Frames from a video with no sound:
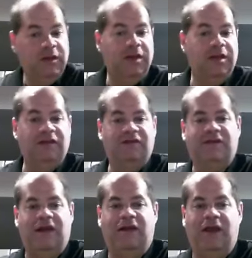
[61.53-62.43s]
It is
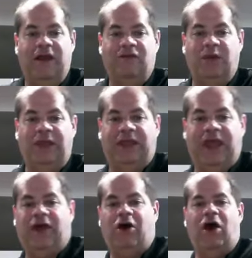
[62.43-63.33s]
Sunday as we
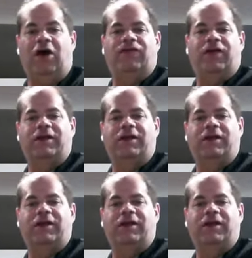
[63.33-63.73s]
kick off